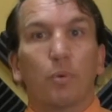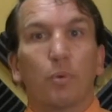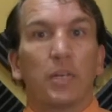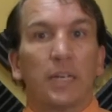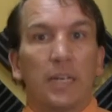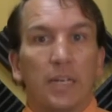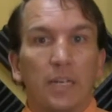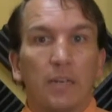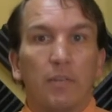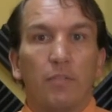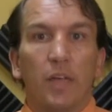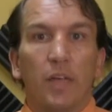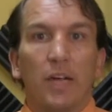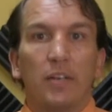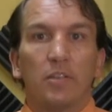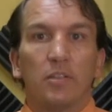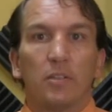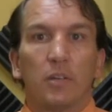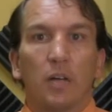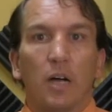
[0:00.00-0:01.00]
bring any of
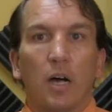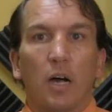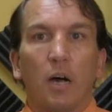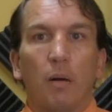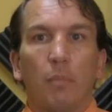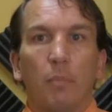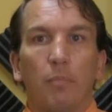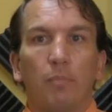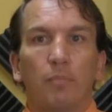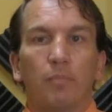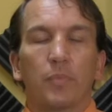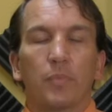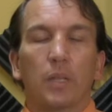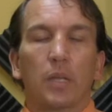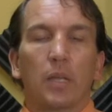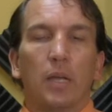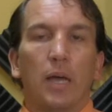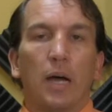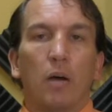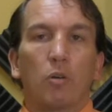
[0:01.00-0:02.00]
that
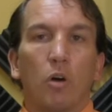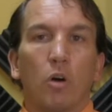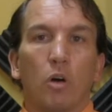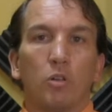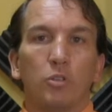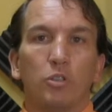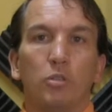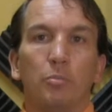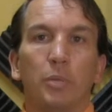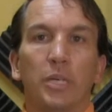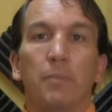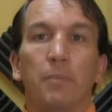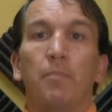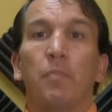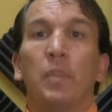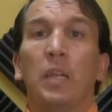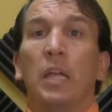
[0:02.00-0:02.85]
alcohol to me.